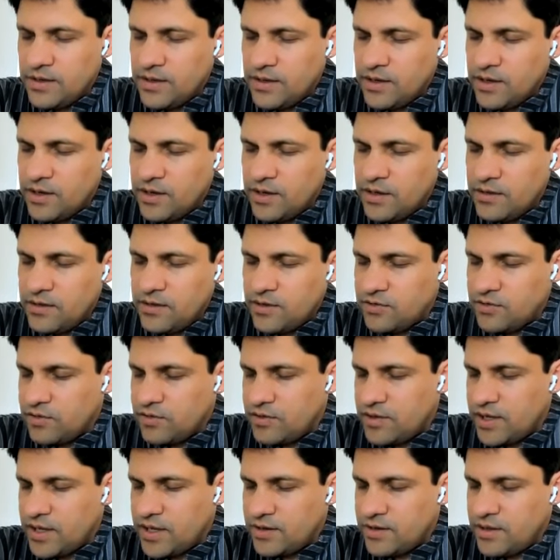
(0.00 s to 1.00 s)
learn this
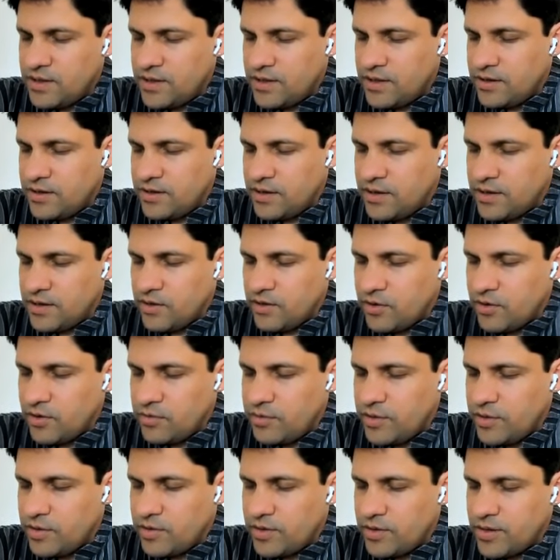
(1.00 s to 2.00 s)
or that thing, it'll
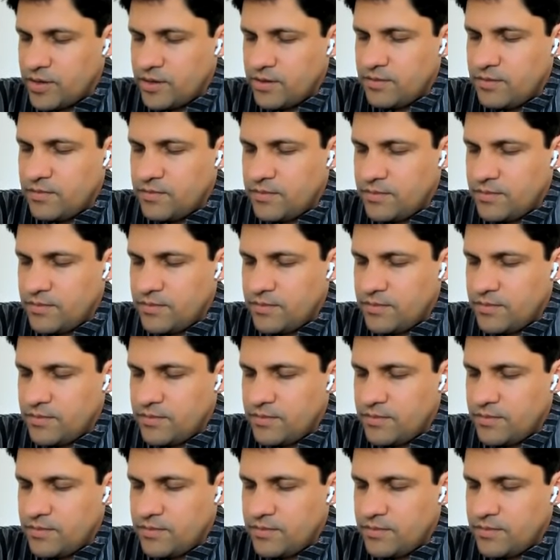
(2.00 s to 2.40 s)
all be okay.